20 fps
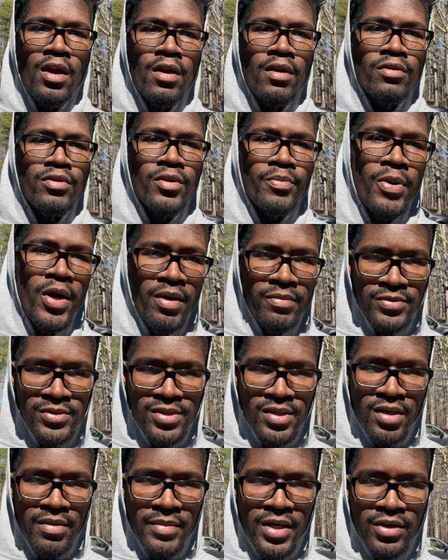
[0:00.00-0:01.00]
the problems
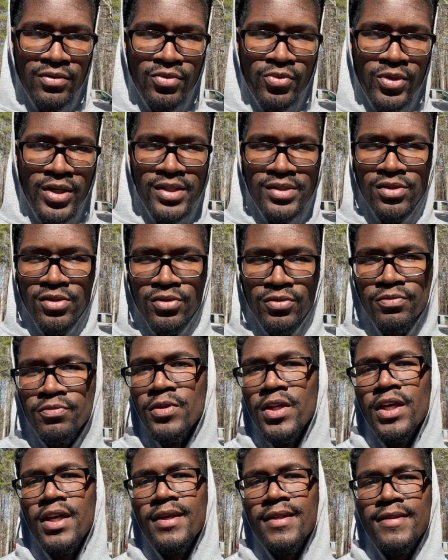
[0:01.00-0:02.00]
come out the wazoo,
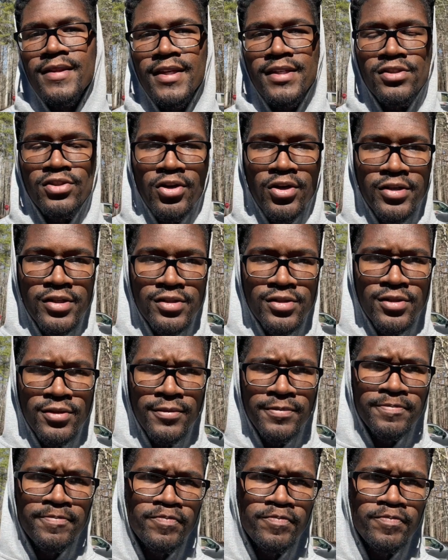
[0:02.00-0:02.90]
and they started to.